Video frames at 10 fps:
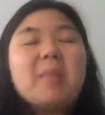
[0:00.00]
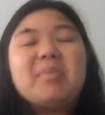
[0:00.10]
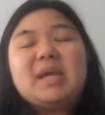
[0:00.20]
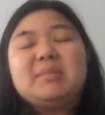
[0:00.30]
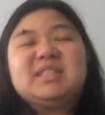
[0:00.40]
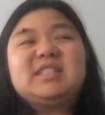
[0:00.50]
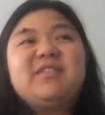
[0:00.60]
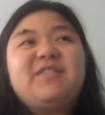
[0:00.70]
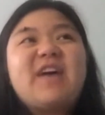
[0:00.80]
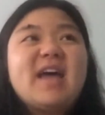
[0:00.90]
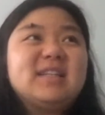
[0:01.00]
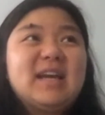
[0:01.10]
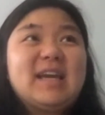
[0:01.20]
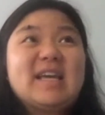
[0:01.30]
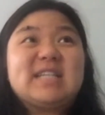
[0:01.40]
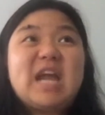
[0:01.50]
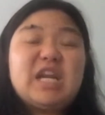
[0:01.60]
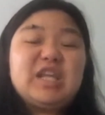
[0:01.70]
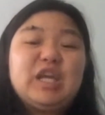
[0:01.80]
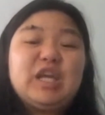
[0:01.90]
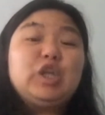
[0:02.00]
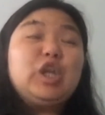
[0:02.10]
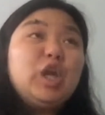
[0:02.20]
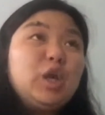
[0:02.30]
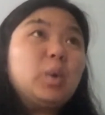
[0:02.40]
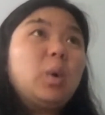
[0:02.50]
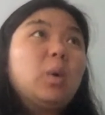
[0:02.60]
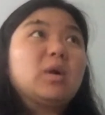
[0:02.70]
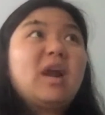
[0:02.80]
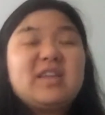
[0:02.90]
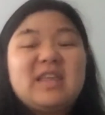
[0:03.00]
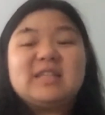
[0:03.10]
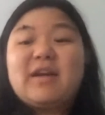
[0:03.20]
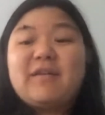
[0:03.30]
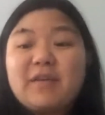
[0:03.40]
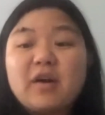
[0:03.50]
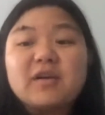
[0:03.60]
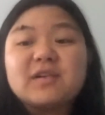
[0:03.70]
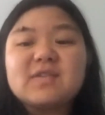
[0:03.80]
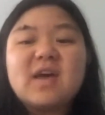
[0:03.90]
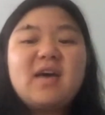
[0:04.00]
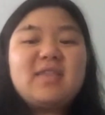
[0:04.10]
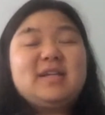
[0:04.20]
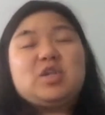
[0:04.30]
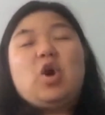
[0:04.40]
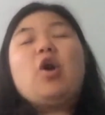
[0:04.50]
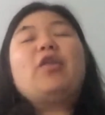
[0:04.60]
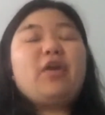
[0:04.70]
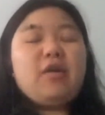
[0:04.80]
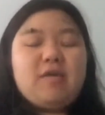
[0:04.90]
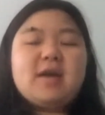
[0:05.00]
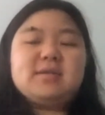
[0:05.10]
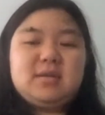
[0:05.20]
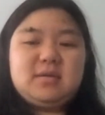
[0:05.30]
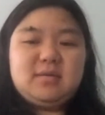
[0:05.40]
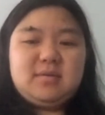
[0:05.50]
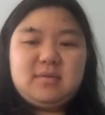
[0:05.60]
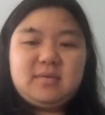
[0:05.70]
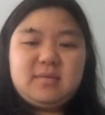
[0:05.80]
We will not be able to defend against anything new or anything diverse that is on the horizon.